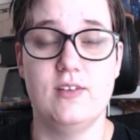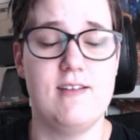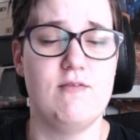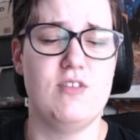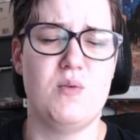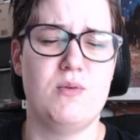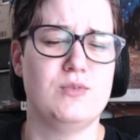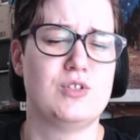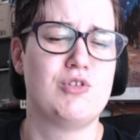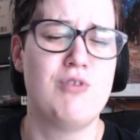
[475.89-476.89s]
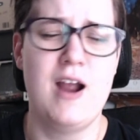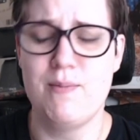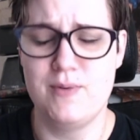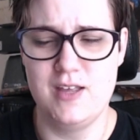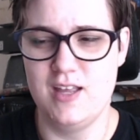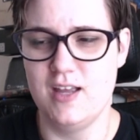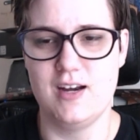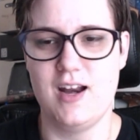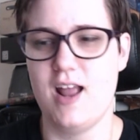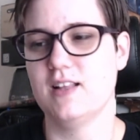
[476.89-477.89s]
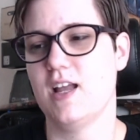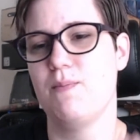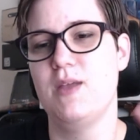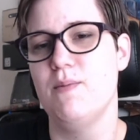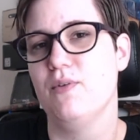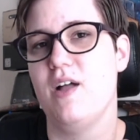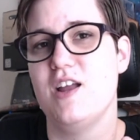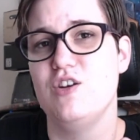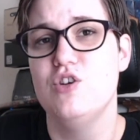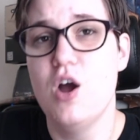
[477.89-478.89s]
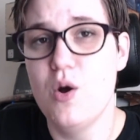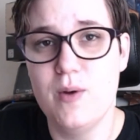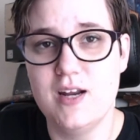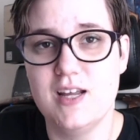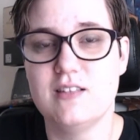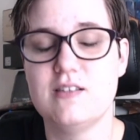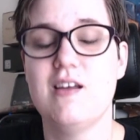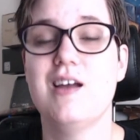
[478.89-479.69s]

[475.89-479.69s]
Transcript: even though it was crappy and it had people I know in it.